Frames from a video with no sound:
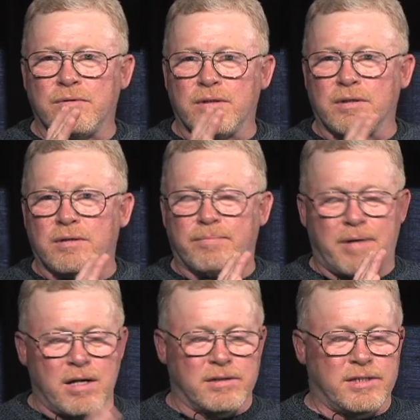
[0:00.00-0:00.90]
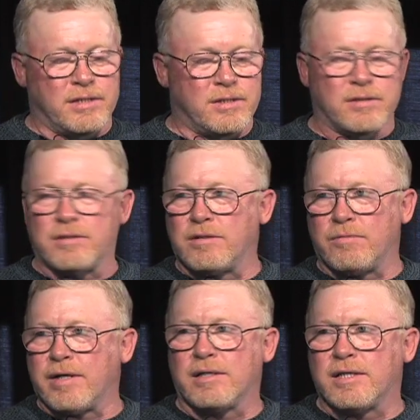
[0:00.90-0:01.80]
the politicians and the
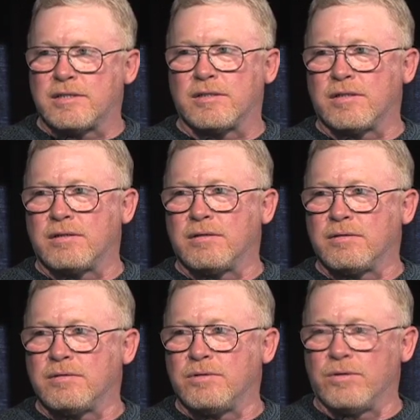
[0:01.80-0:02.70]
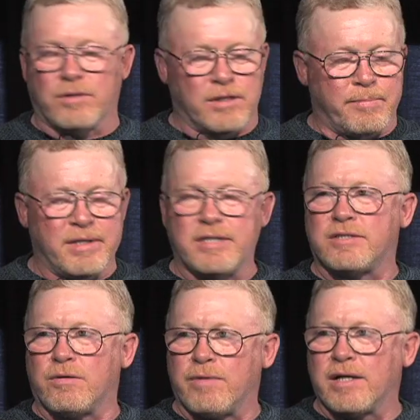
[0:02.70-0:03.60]
regulation, you know, the committees
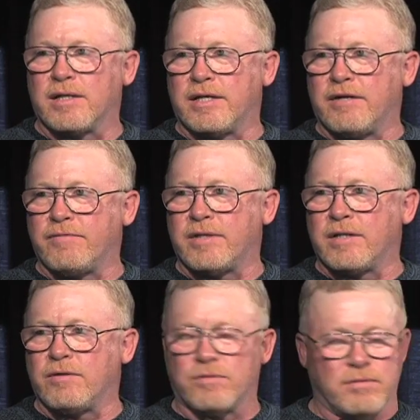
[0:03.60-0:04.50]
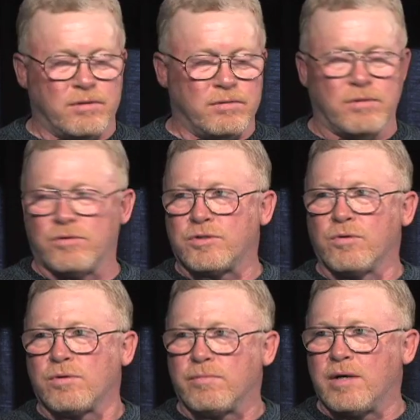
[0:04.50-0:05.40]
that regulate everything, they're
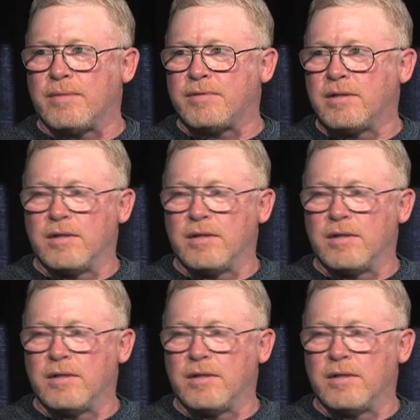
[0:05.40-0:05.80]
so corrupt